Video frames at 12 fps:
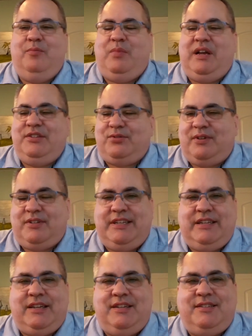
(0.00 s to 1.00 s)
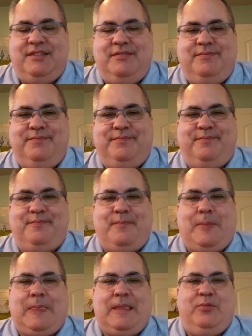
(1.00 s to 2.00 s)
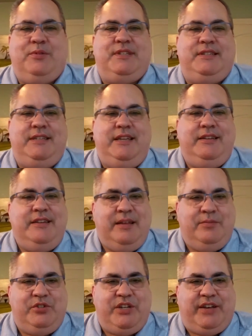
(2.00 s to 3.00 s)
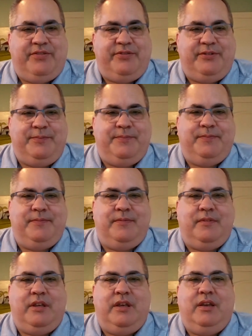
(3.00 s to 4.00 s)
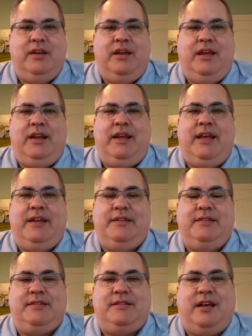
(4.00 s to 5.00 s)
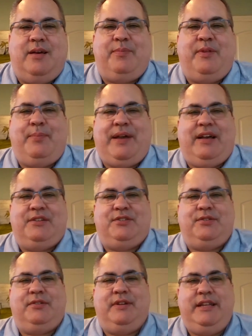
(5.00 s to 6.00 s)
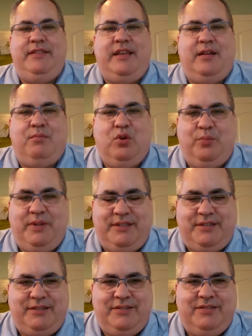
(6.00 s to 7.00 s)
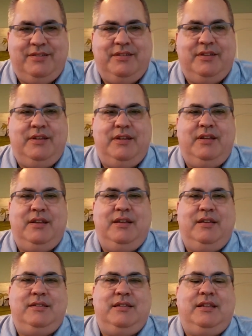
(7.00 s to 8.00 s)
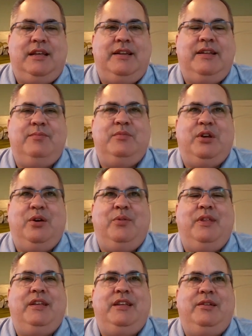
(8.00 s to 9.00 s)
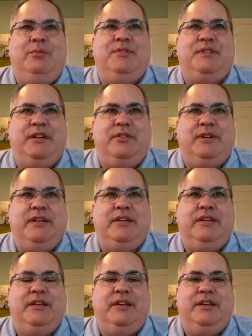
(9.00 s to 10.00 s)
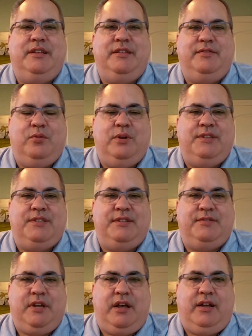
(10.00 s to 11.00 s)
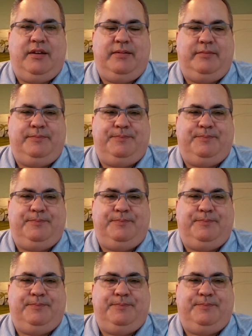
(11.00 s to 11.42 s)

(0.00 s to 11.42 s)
My struggling cousin was indeed named Jeff, and I had to stop the pastor in that moment to let him know that he was hearing the voice of God.